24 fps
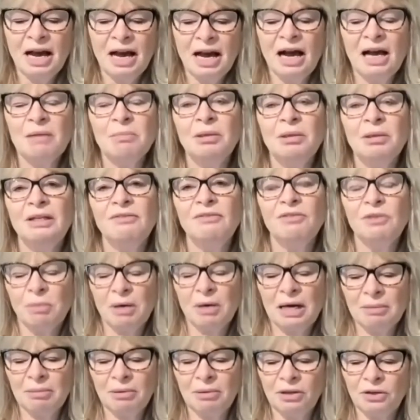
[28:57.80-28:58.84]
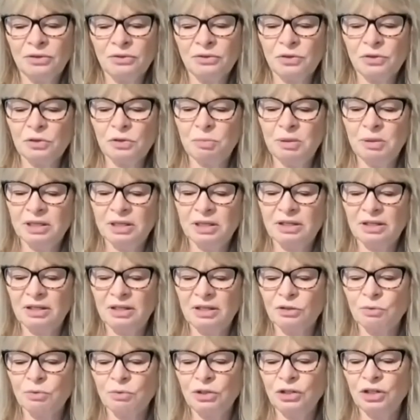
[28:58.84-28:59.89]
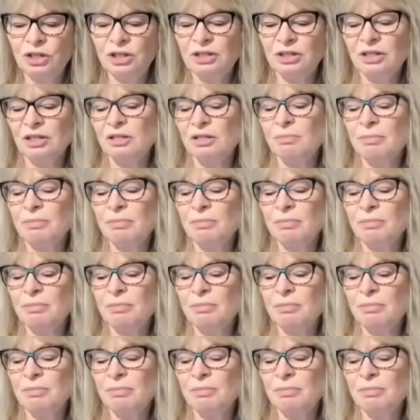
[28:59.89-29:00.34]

I believe the Bible also speaks to this when Jesus